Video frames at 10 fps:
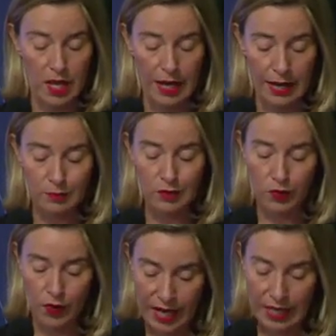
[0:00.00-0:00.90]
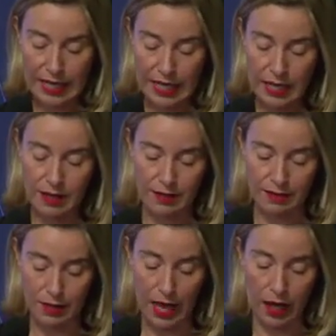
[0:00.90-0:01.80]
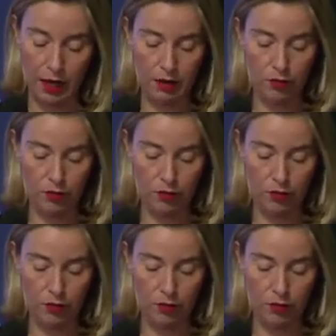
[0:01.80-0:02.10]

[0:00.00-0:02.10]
And let me frankly thank